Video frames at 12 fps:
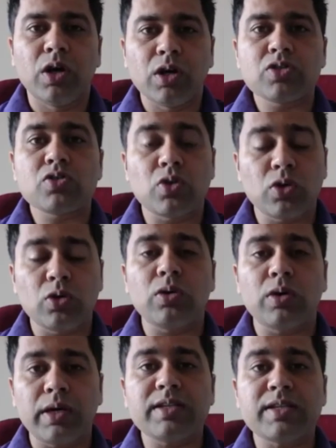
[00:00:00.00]
Uh, so
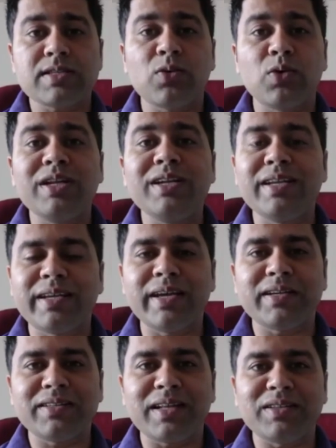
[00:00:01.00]
it is a good
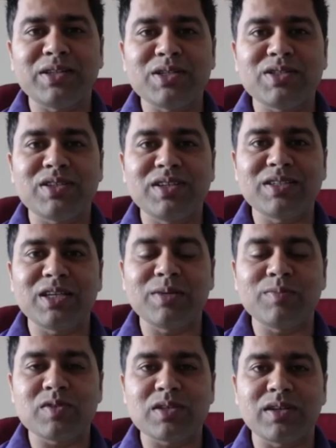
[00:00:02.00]
indicator that these three
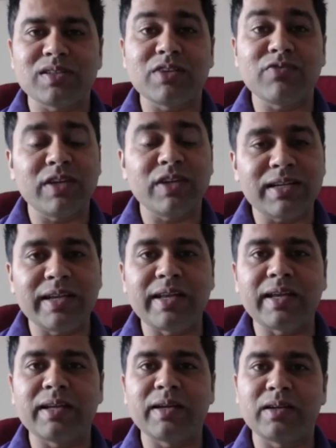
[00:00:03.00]
teams uh, definitely
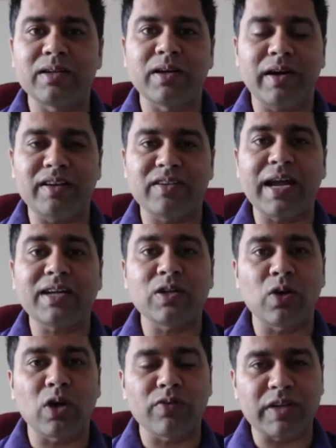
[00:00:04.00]
in England uh,
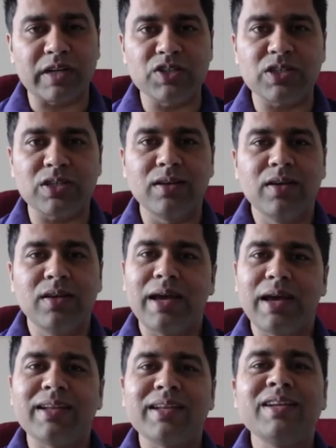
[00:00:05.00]
attract a lot of attention,
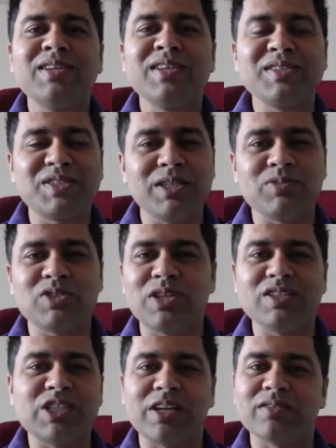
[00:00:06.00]
and Indian team
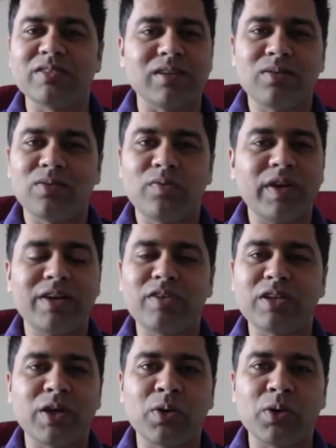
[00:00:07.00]
in general,
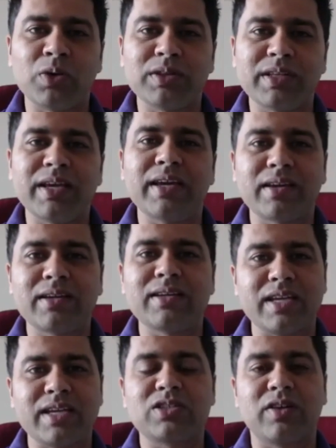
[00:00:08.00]
wherever they go, they
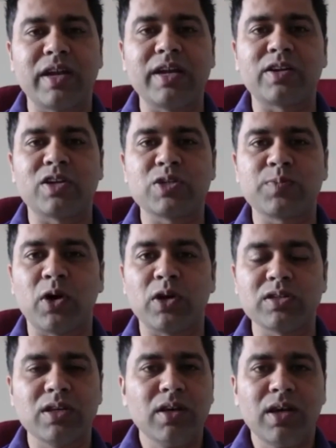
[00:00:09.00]
get great
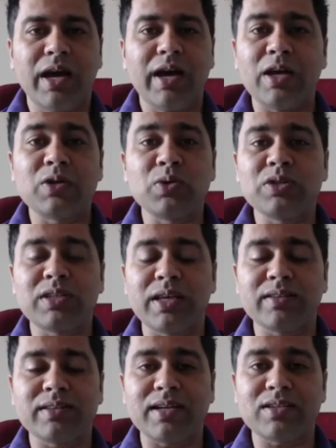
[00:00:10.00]
response. I don't
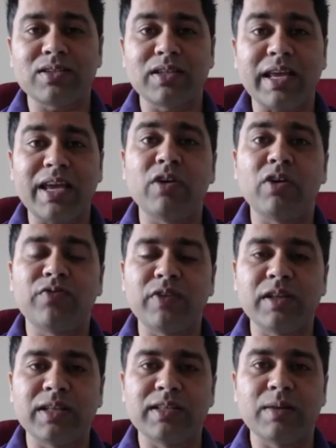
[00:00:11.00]
think that uh, they ever
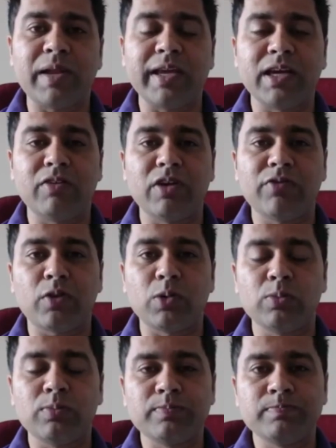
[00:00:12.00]
feel that they're playing away from
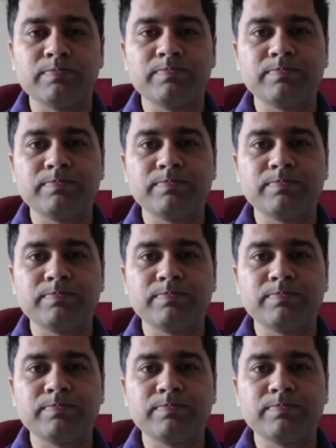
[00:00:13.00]
home.